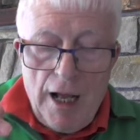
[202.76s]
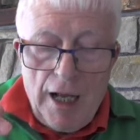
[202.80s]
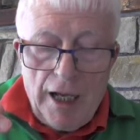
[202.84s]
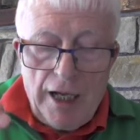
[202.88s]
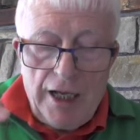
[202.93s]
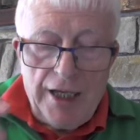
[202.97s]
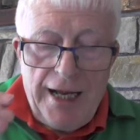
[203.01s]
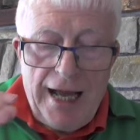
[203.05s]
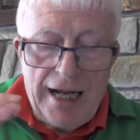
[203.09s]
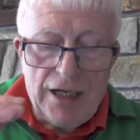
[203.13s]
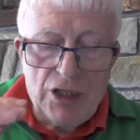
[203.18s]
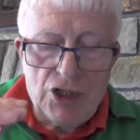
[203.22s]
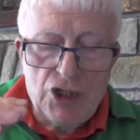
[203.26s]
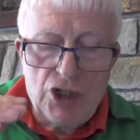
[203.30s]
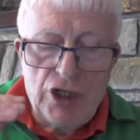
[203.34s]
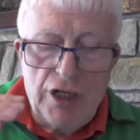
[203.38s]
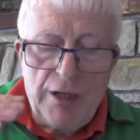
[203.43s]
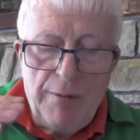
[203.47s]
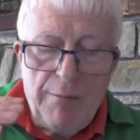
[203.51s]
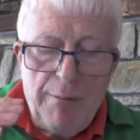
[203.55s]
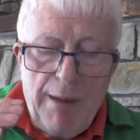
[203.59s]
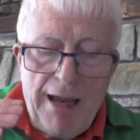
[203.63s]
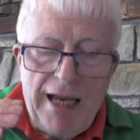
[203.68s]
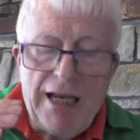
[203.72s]
can
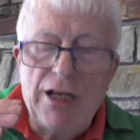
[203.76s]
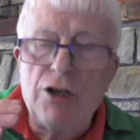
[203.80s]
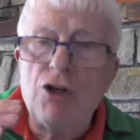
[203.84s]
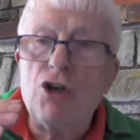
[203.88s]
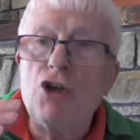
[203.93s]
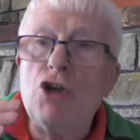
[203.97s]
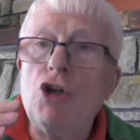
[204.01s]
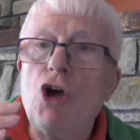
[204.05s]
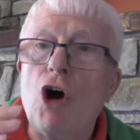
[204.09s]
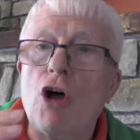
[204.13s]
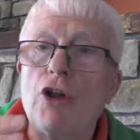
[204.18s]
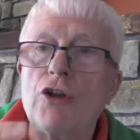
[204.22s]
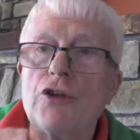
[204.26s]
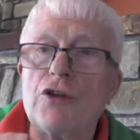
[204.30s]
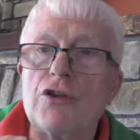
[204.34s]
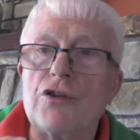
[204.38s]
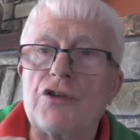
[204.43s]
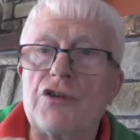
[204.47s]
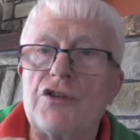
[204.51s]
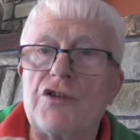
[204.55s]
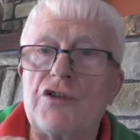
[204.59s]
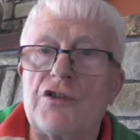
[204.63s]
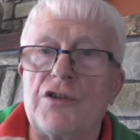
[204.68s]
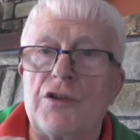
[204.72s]
actually make
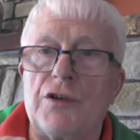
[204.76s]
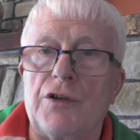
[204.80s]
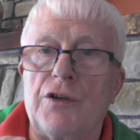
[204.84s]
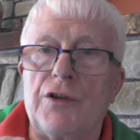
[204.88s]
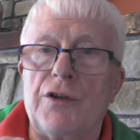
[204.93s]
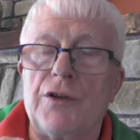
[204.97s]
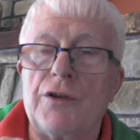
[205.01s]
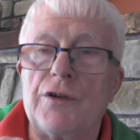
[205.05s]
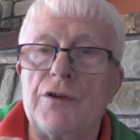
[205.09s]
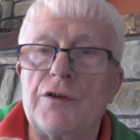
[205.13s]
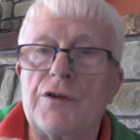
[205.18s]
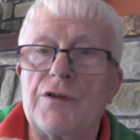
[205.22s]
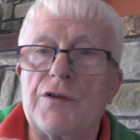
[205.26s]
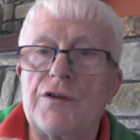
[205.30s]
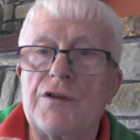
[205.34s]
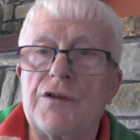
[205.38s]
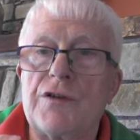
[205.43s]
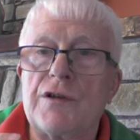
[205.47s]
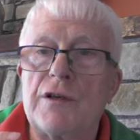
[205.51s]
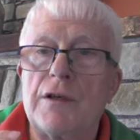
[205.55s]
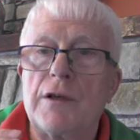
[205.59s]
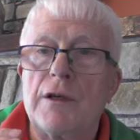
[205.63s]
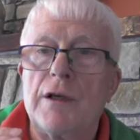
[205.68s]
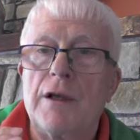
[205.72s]

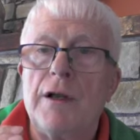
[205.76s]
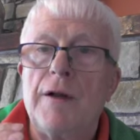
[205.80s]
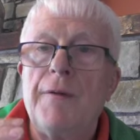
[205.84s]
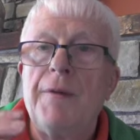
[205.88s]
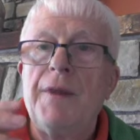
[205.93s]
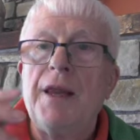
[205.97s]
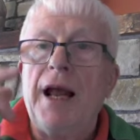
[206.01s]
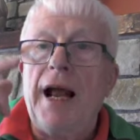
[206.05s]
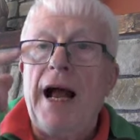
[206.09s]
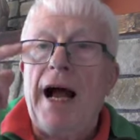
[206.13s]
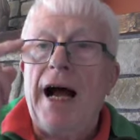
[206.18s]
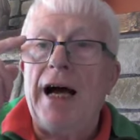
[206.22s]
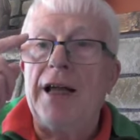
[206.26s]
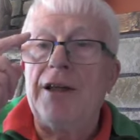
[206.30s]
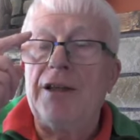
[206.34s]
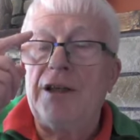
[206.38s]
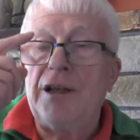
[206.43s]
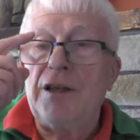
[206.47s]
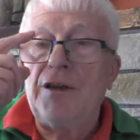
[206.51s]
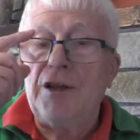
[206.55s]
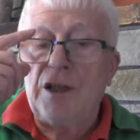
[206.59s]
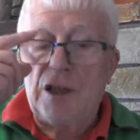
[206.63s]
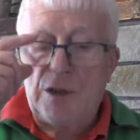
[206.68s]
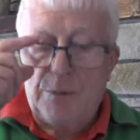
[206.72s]
nonsense. And
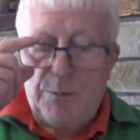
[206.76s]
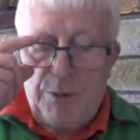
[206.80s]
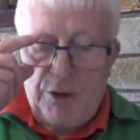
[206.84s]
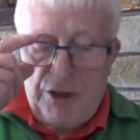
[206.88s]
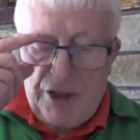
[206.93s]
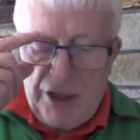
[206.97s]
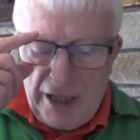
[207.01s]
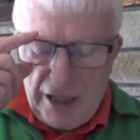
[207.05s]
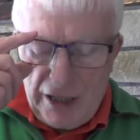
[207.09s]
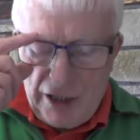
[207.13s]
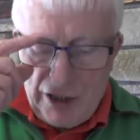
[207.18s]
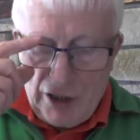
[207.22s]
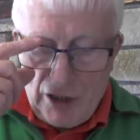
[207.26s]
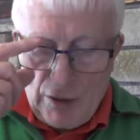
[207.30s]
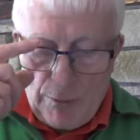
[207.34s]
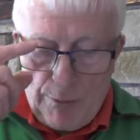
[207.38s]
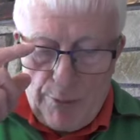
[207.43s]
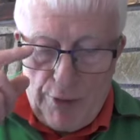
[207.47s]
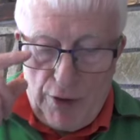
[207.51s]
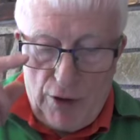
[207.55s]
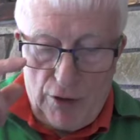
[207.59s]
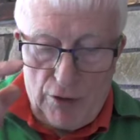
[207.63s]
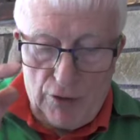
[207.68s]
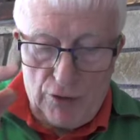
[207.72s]
in this particular
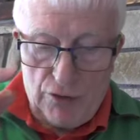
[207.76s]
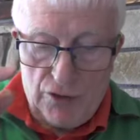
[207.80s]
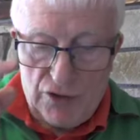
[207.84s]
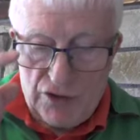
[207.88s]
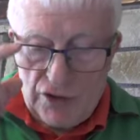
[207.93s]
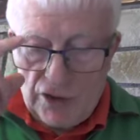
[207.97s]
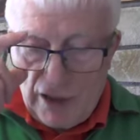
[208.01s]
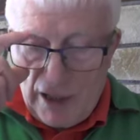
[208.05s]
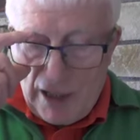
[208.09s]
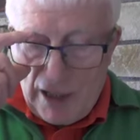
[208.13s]
post,